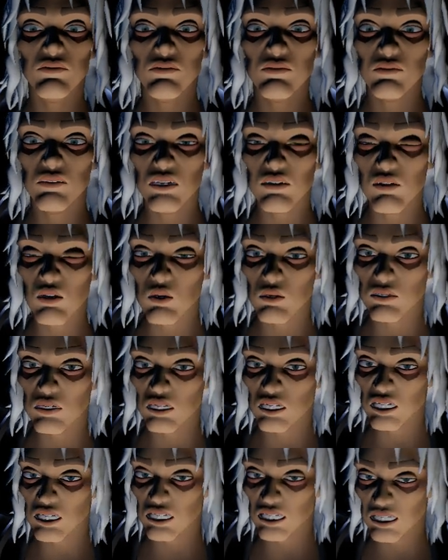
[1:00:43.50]
If
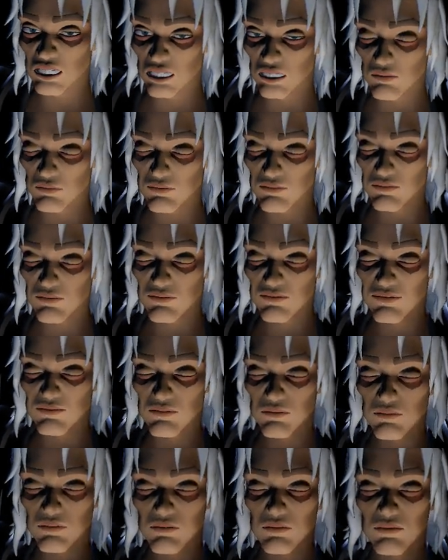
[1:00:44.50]
only.
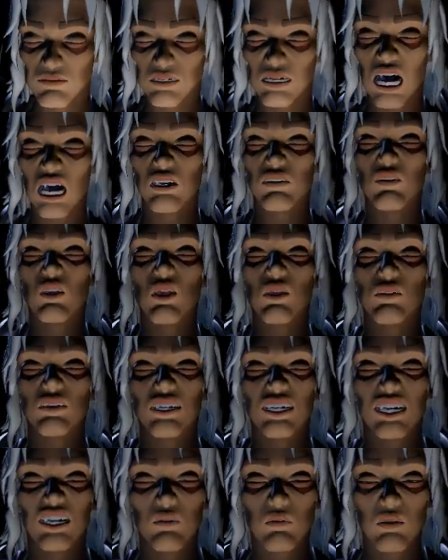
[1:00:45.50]
If
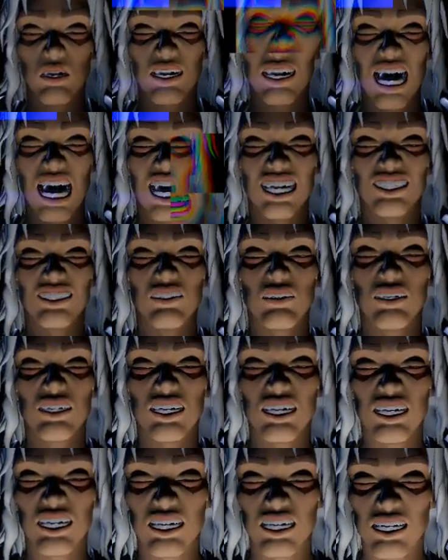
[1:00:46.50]
only it were lighter in
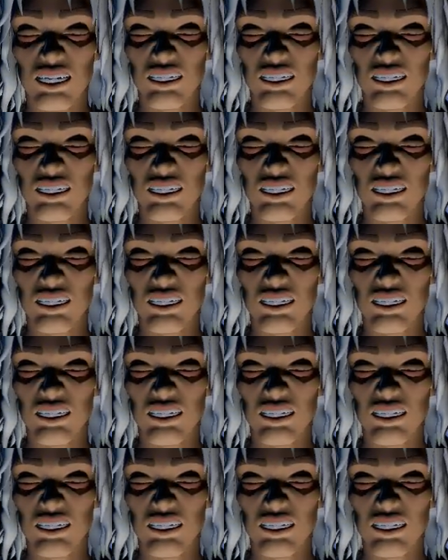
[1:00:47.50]
here.